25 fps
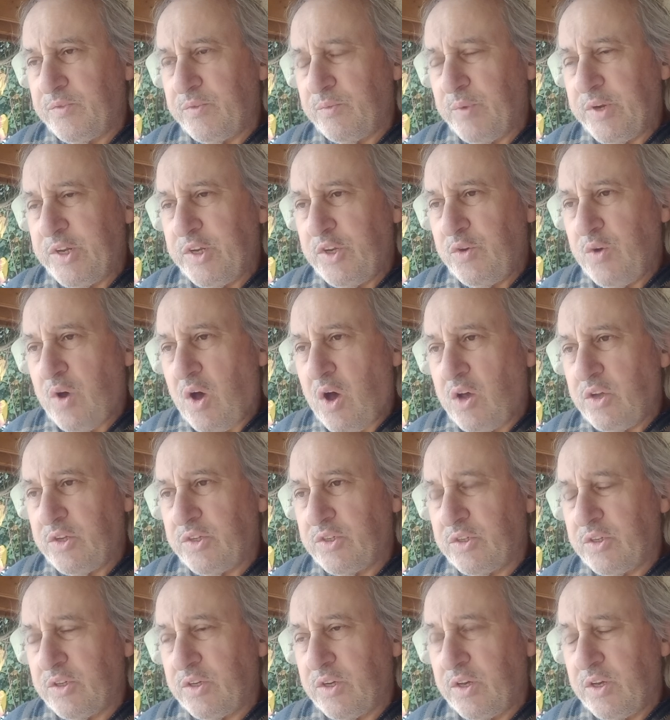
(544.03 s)
when you
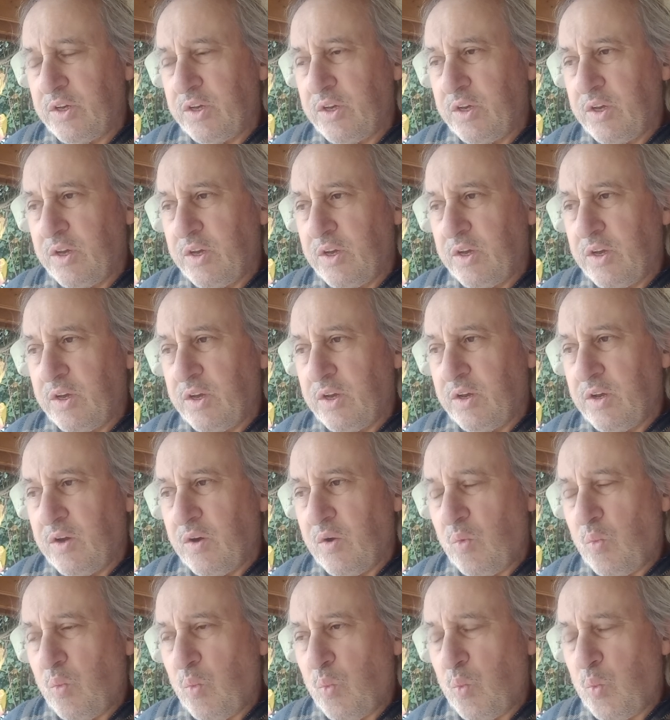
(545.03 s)
ask
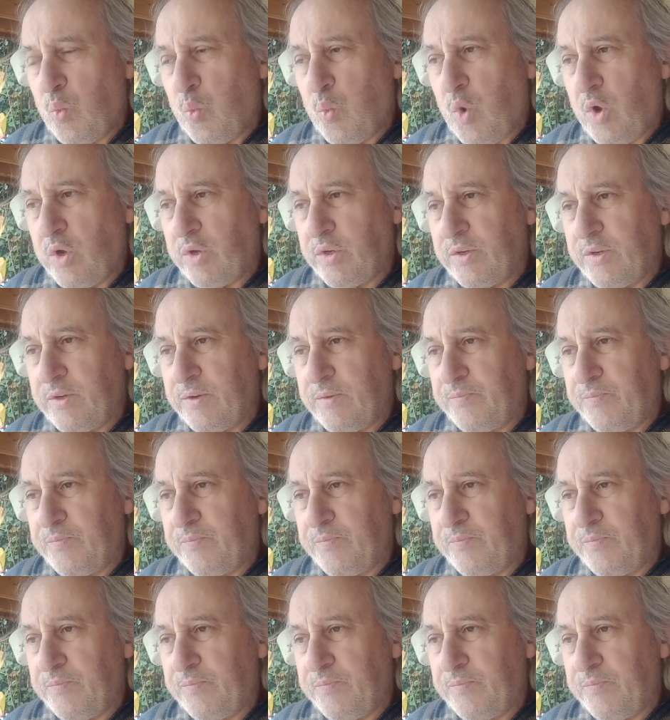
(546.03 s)
what,